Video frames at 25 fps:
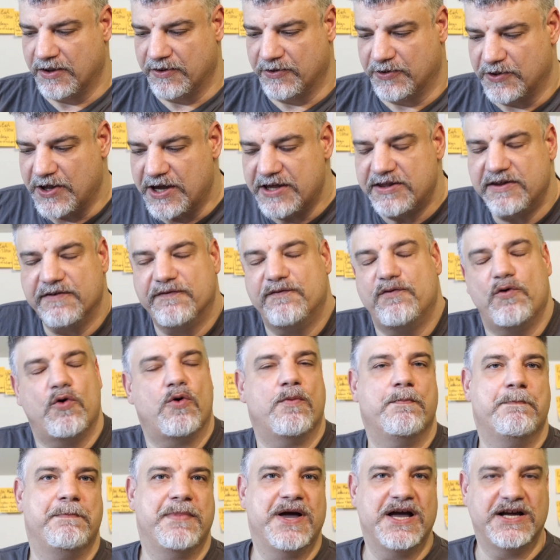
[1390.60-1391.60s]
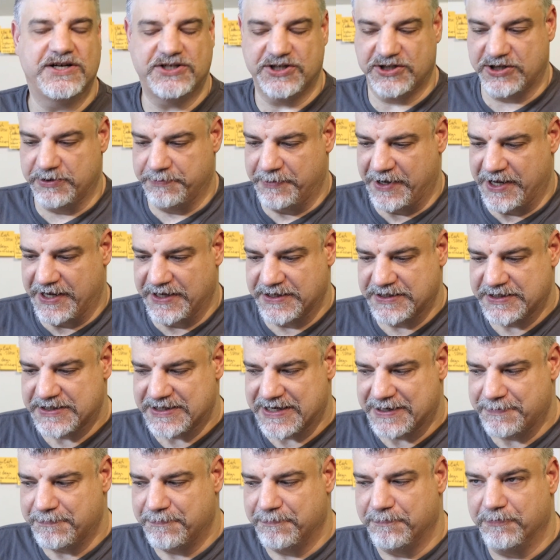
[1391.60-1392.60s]
They're the four major domains,
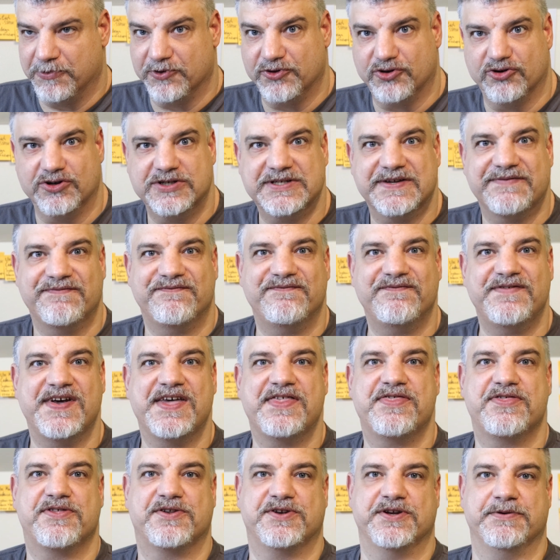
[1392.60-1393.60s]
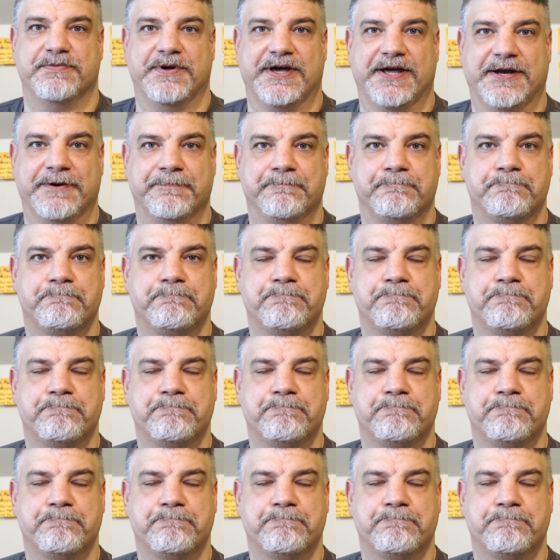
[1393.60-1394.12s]
but there is a fifth domain.